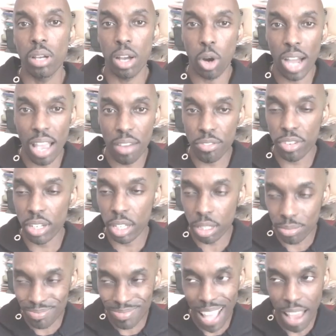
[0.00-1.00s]
or
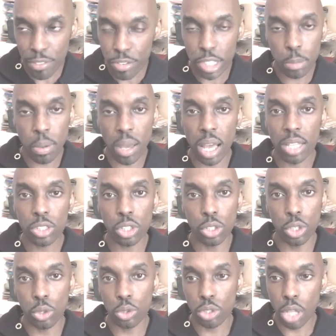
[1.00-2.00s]
every average
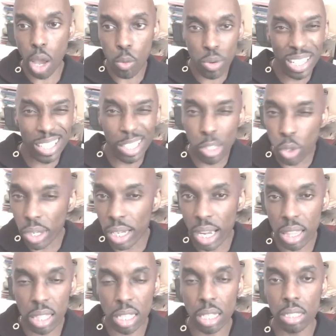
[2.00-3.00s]
person who's not really
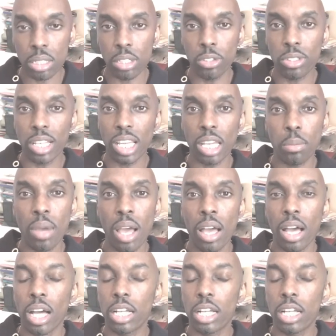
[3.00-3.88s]
looking at things too deep,